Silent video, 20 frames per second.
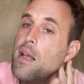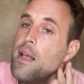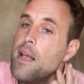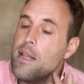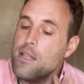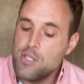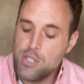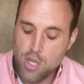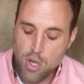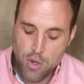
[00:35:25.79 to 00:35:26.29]

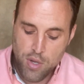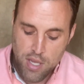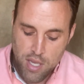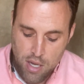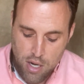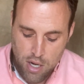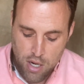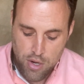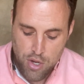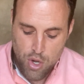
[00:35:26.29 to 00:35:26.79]
And so
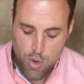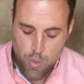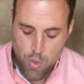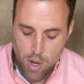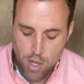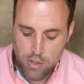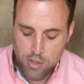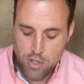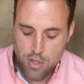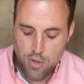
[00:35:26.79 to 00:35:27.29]
here you
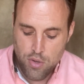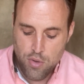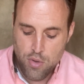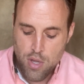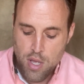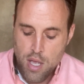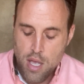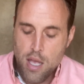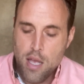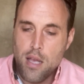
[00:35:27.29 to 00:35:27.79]
want to
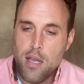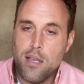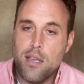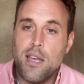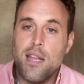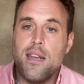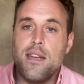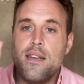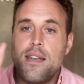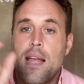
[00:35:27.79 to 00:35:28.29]

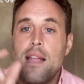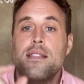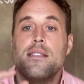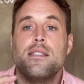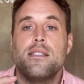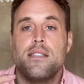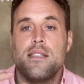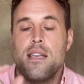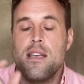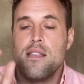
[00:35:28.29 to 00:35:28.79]

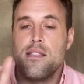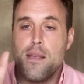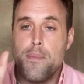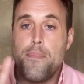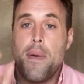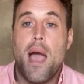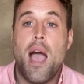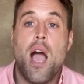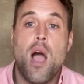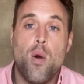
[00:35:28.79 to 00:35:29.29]
condense the
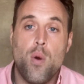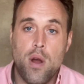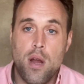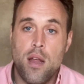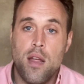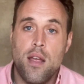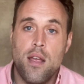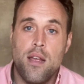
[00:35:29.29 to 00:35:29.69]
power